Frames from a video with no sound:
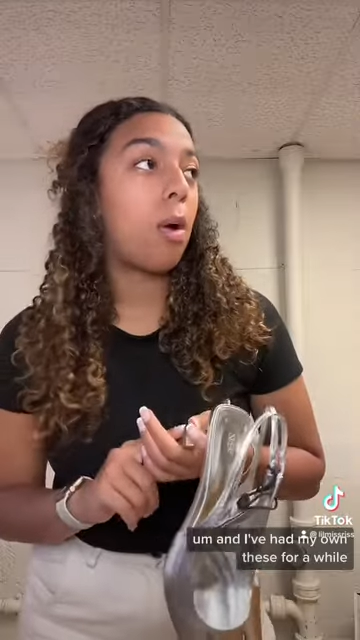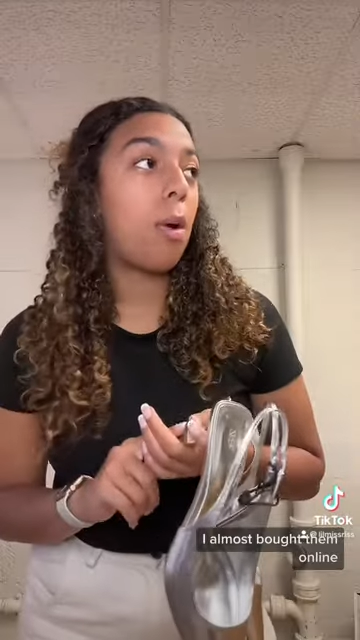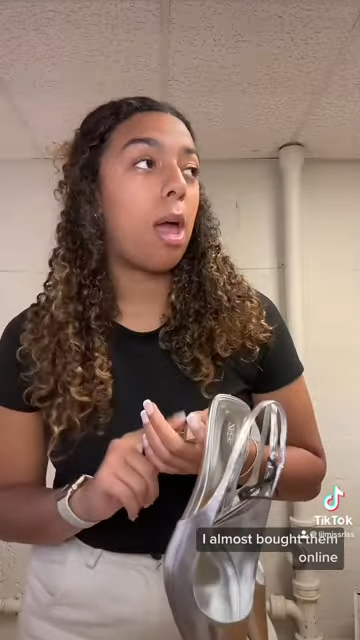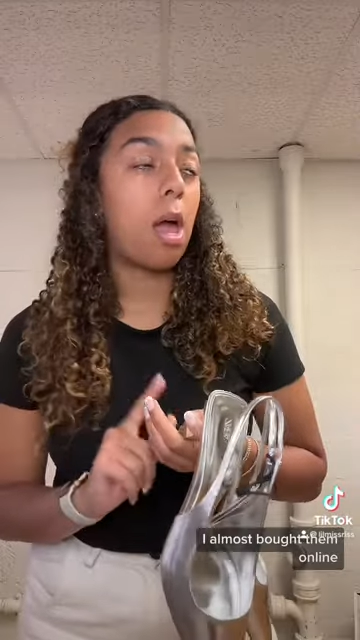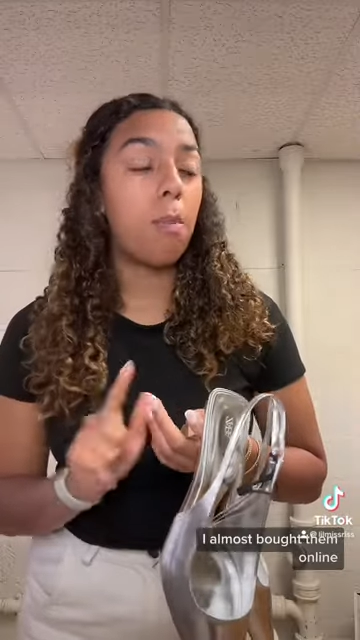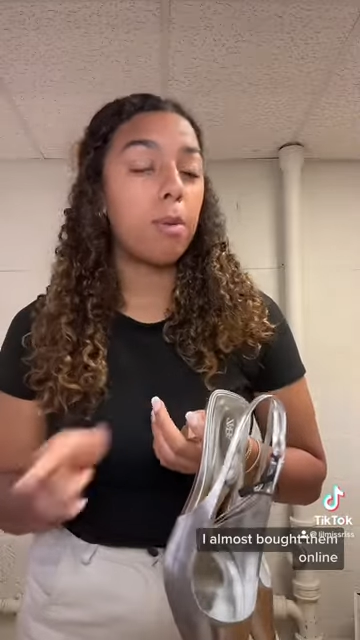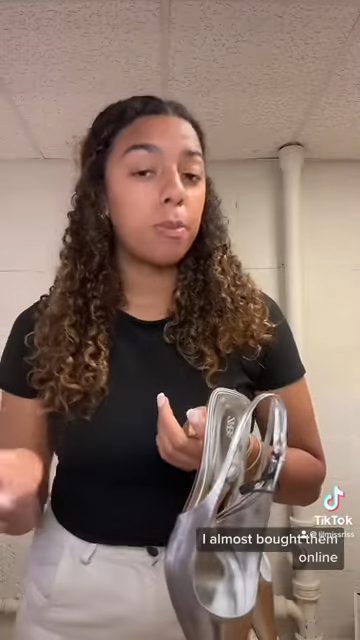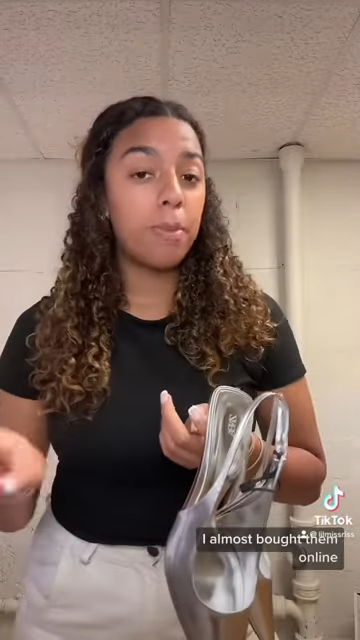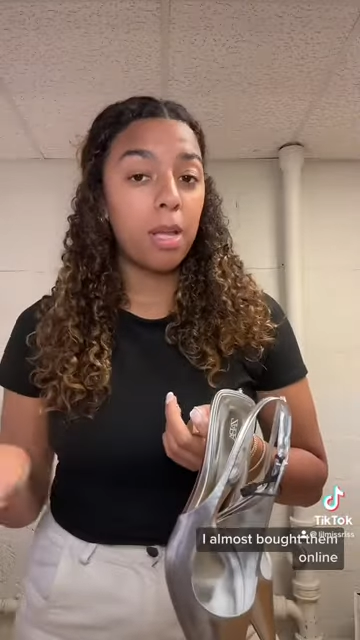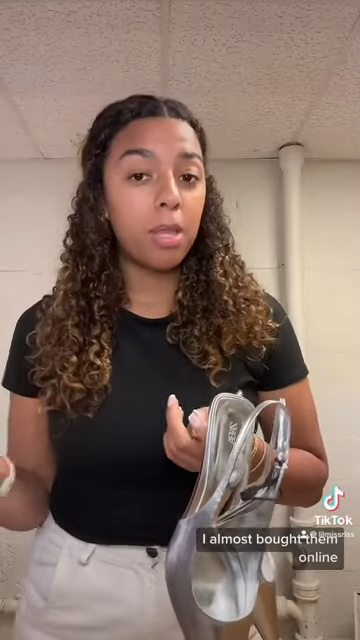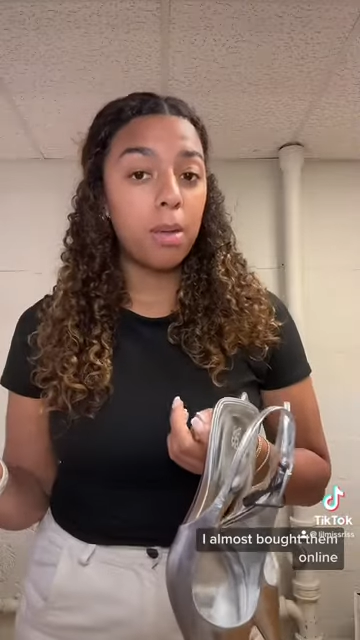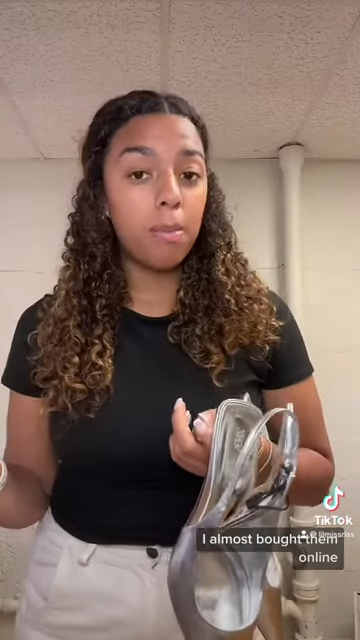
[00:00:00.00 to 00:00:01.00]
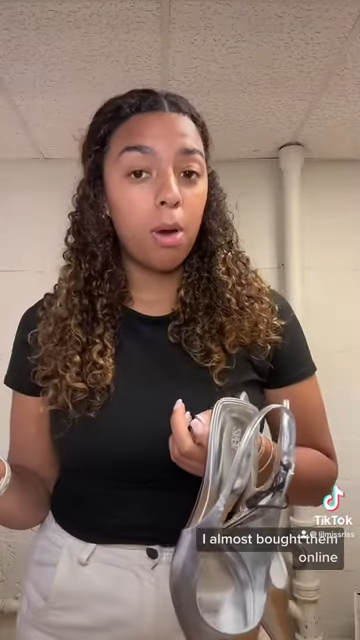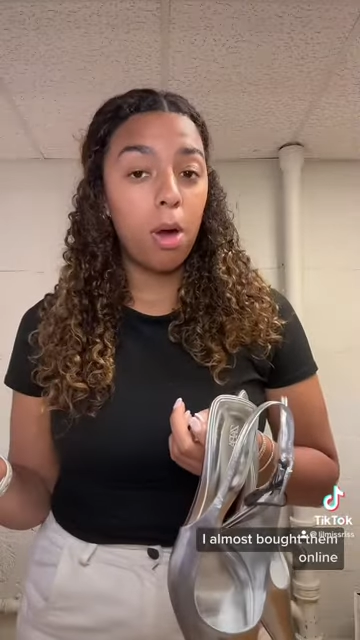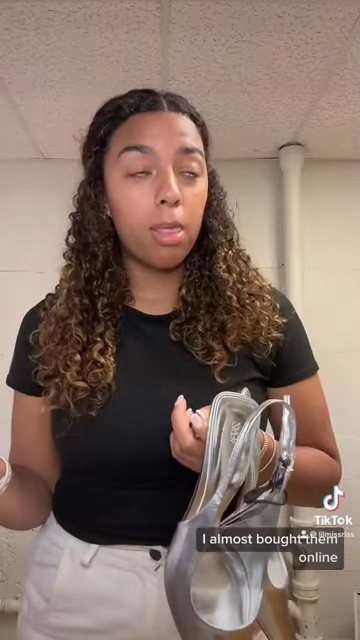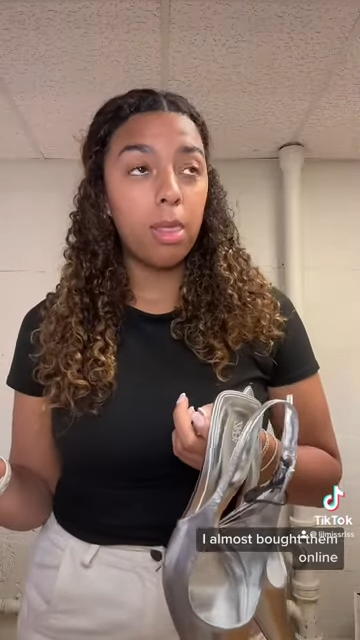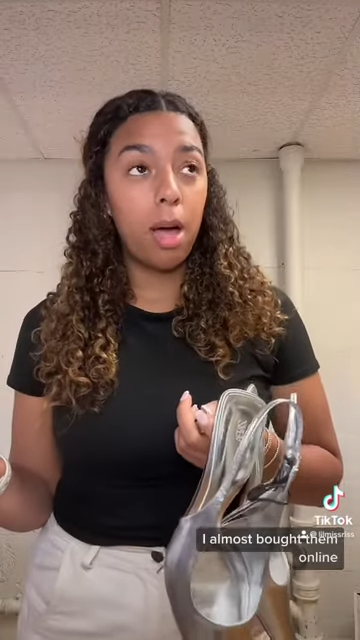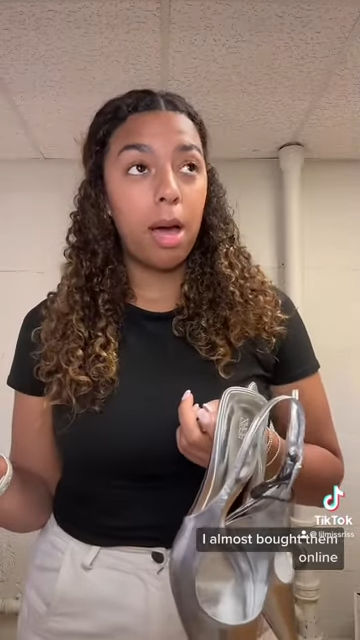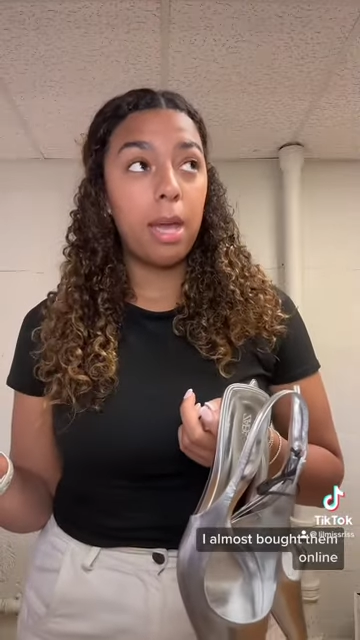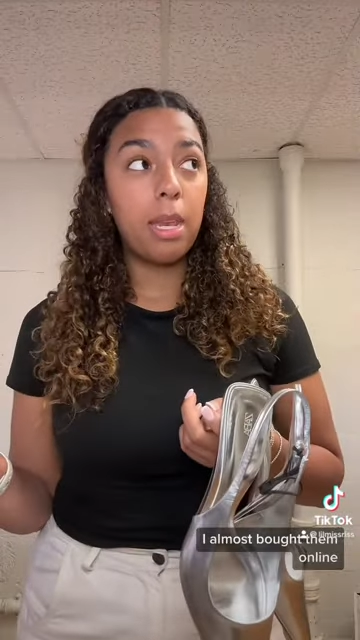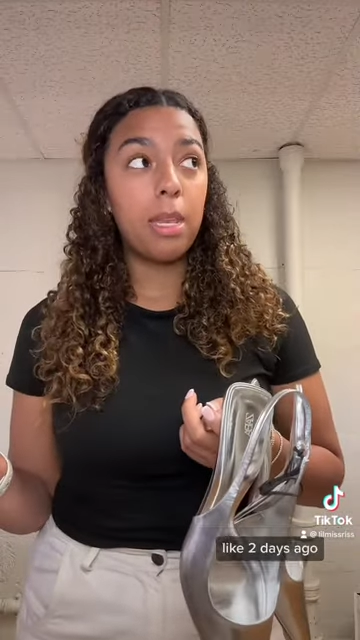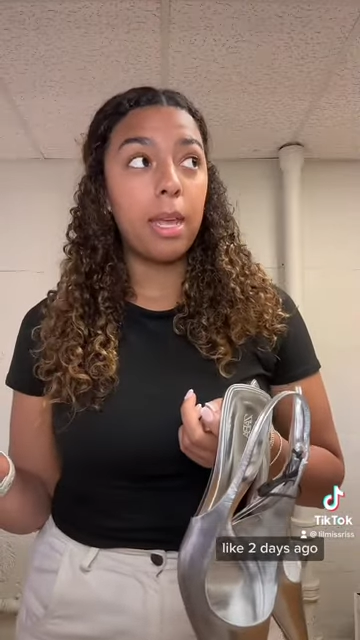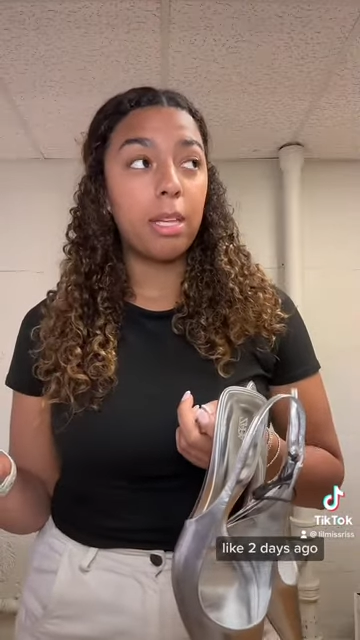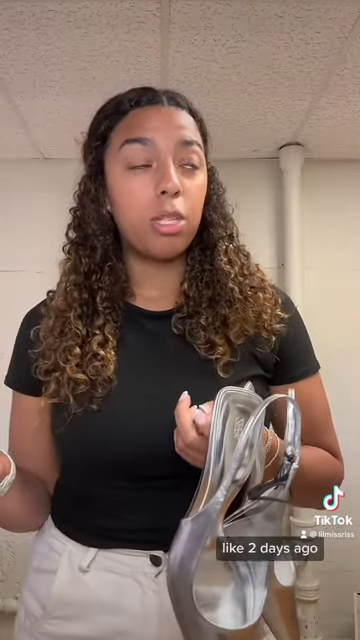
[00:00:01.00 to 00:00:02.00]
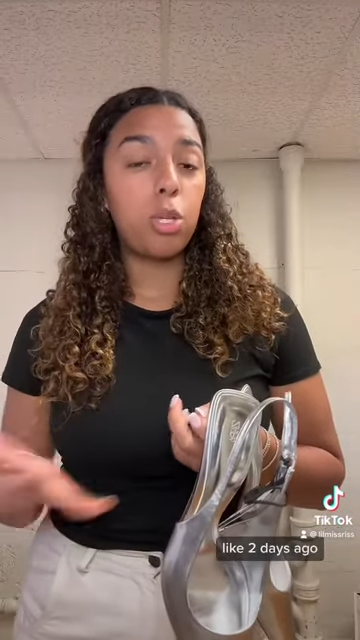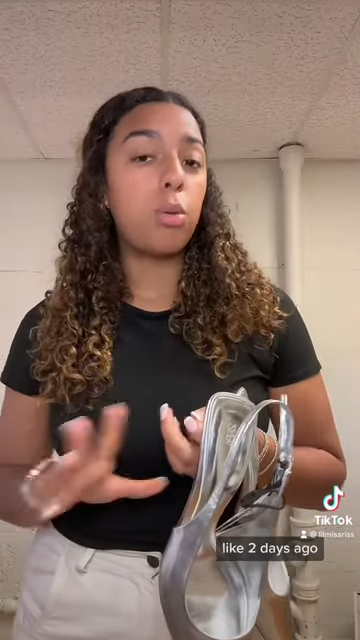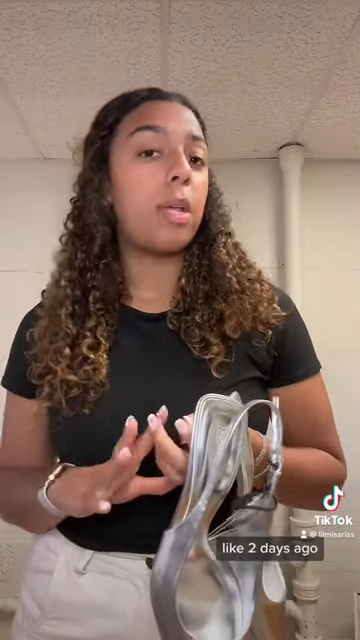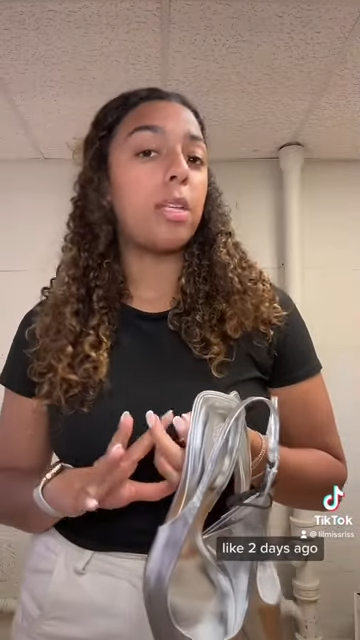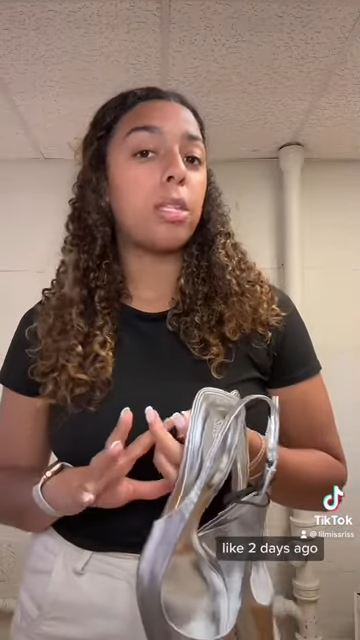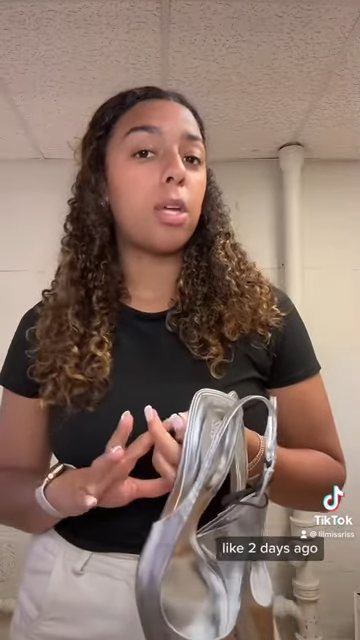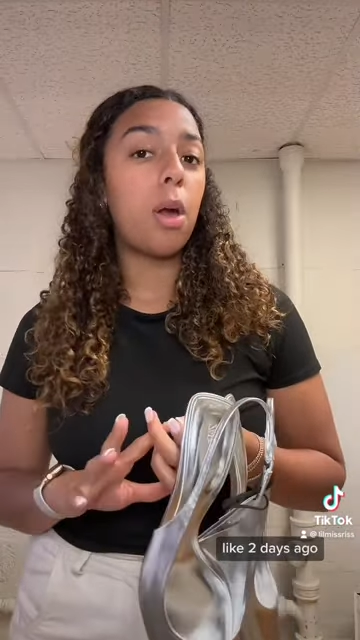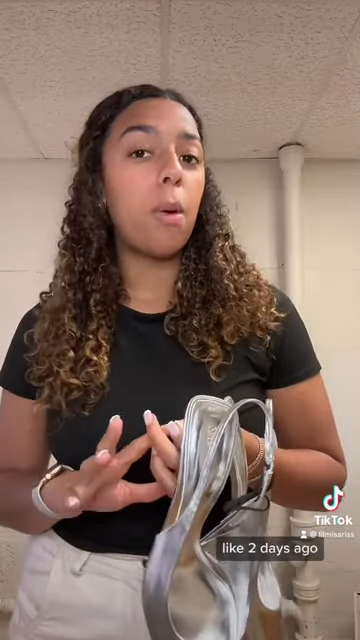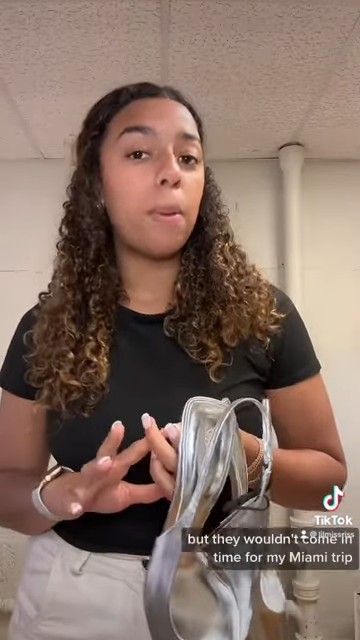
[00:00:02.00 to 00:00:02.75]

I almost bought them online like 2 days ago,